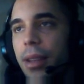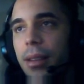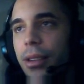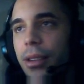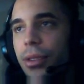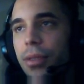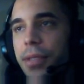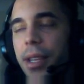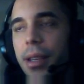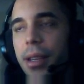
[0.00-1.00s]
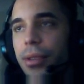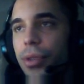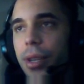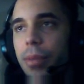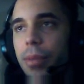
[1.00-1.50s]
I shouldn't have taken this
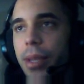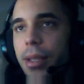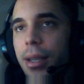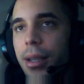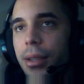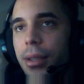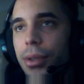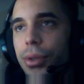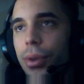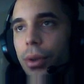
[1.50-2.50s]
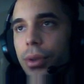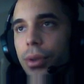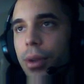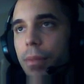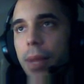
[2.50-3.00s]
trade, basically. It took too long to
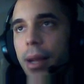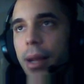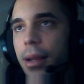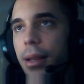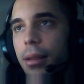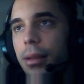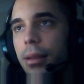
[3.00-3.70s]
come back and